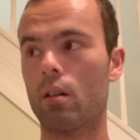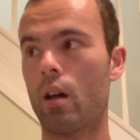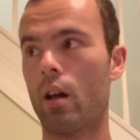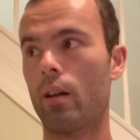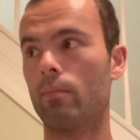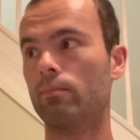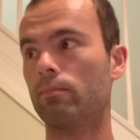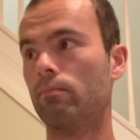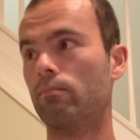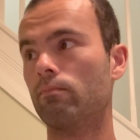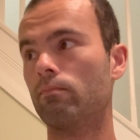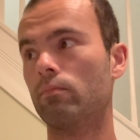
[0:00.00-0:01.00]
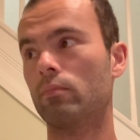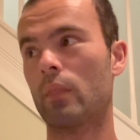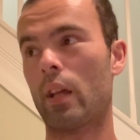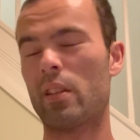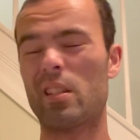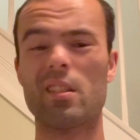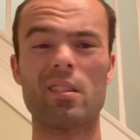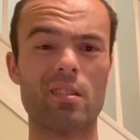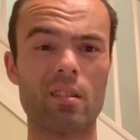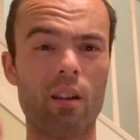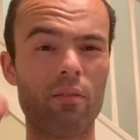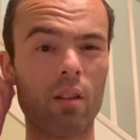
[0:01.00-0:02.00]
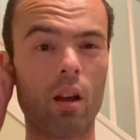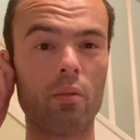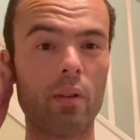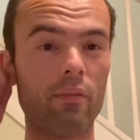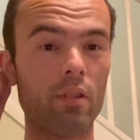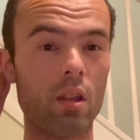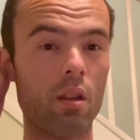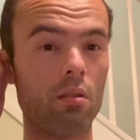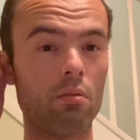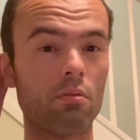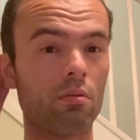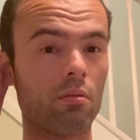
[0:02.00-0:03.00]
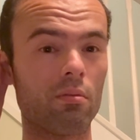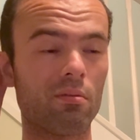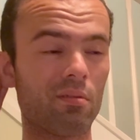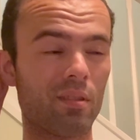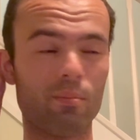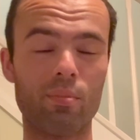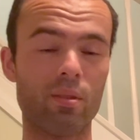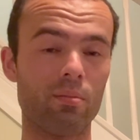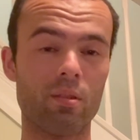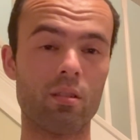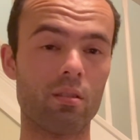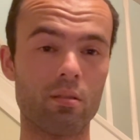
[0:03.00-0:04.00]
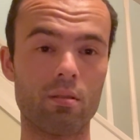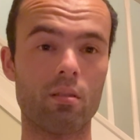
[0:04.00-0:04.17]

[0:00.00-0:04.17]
Now this is stuff that I'll never use simply because,